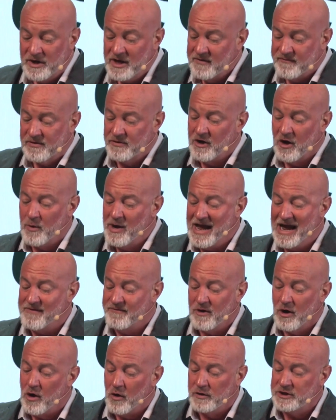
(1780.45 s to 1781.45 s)
even though we have
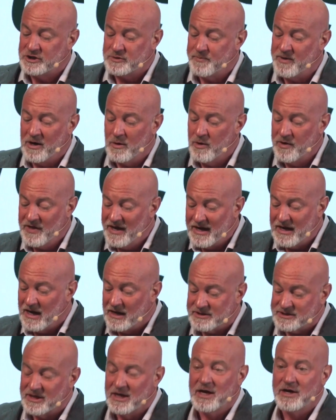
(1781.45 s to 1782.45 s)
the Holy Spirit within
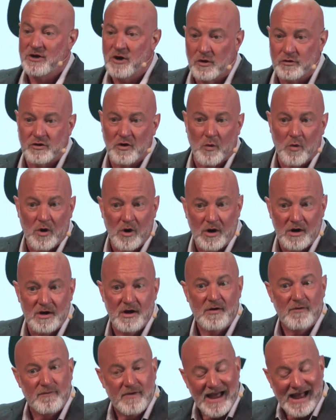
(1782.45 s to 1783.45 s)
us, note the word,
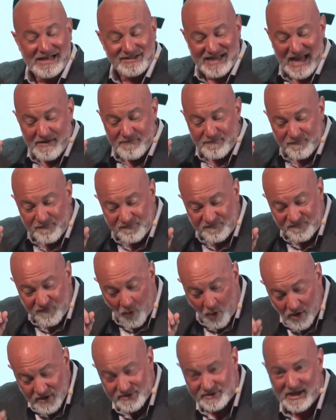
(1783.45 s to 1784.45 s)
as a
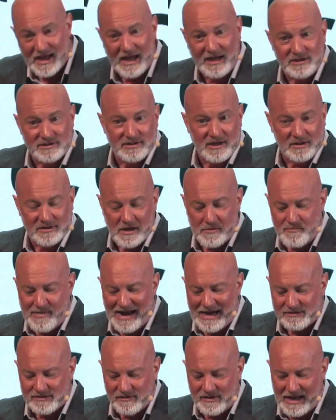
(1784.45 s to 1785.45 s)
foretaste, I'll come
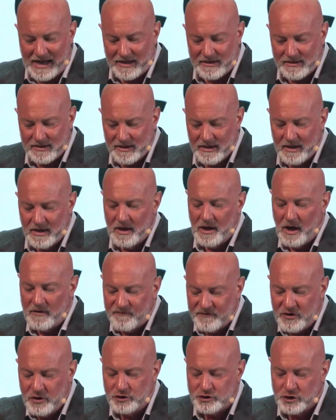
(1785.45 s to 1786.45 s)
back to that, of
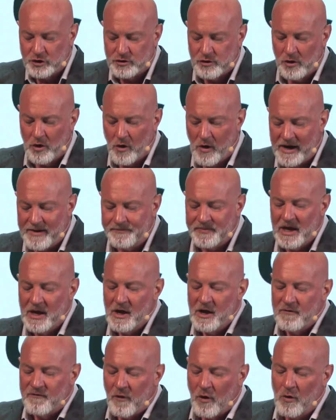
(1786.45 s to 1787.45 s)
future glory,
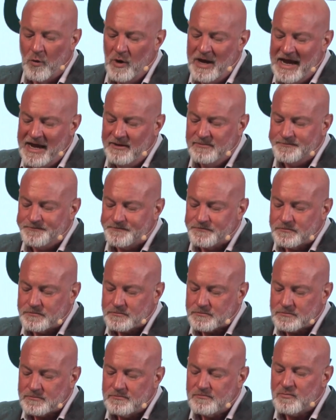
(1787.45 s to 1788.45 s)
for we
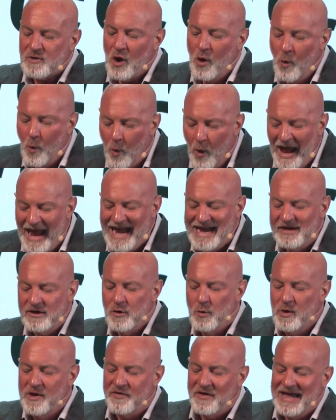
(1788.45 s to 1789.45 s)
Wait
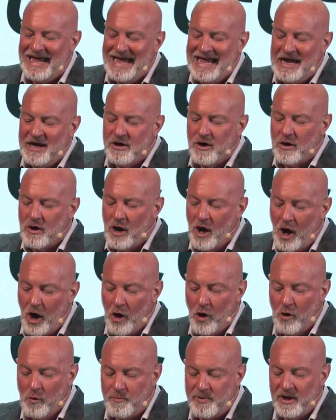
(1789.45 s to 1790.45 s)
with eager
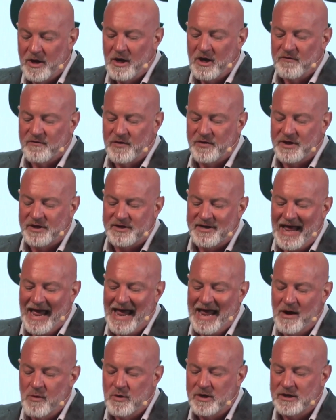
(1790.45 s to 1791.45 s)
hope for the
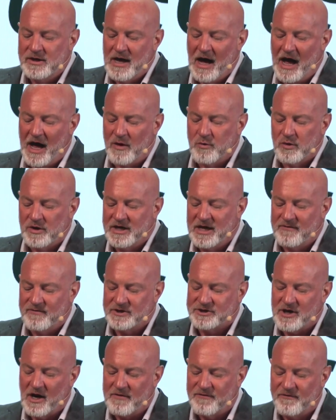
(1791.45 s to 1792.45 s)
day when God will give
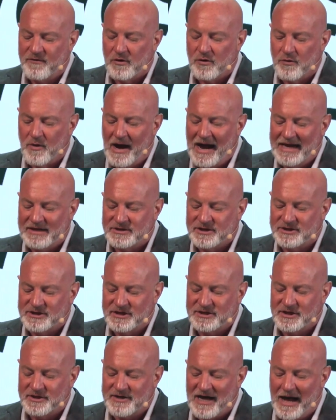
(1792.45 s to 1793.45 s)
us our full rights as
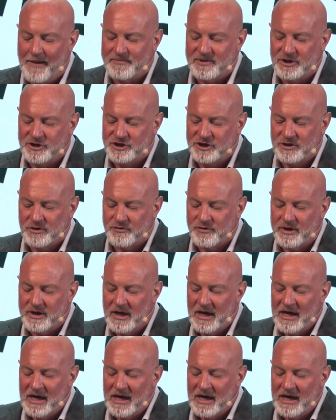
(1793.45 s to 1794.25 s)
his adopted children,